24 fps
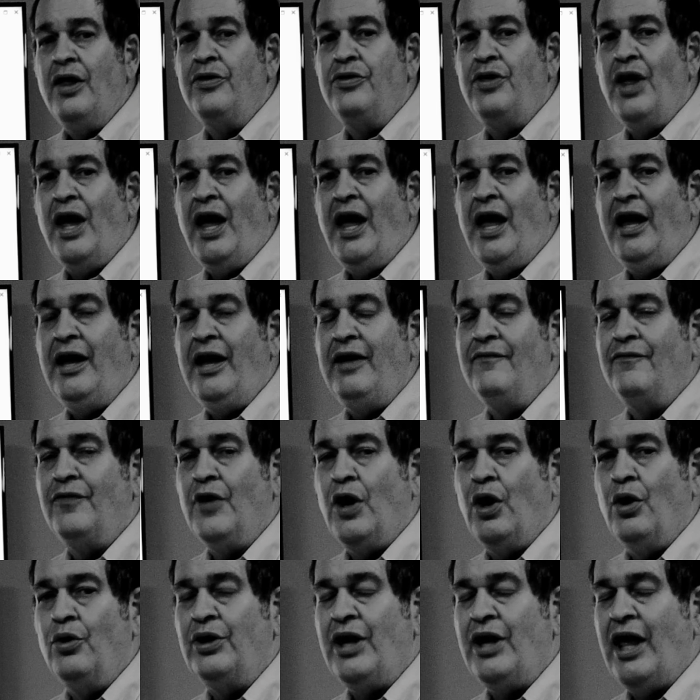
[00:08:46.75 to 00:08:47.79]
They
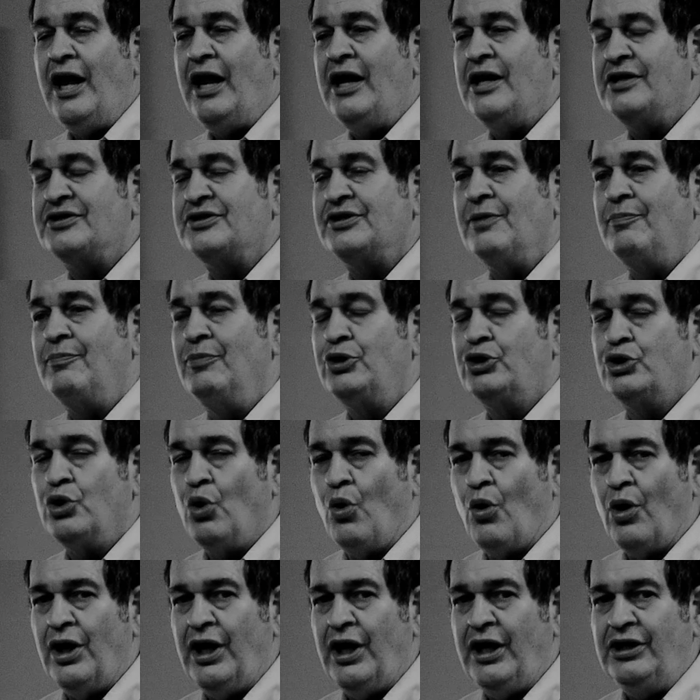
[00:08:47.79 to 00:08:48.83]
vote, and it's a
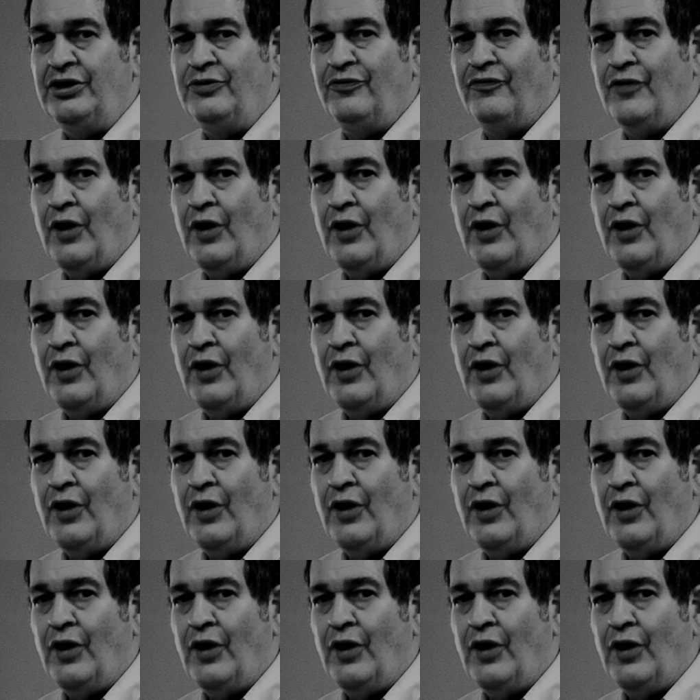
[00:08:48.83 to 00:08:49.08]
majority